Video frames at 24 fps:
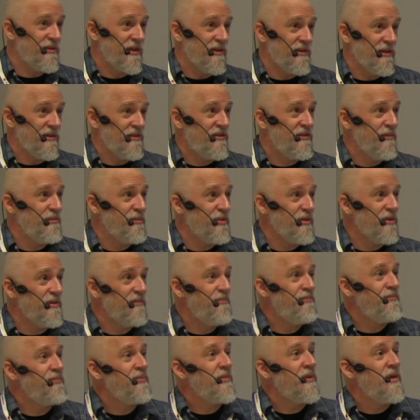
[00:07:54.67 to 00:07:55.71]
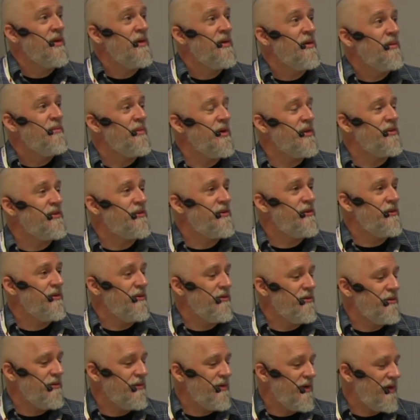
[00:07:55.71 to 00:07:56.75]
is because it's simple, but
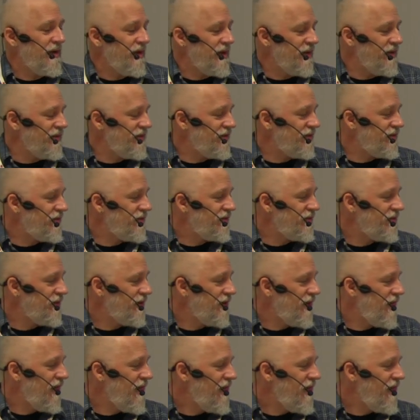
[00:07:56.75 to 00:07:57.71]
two is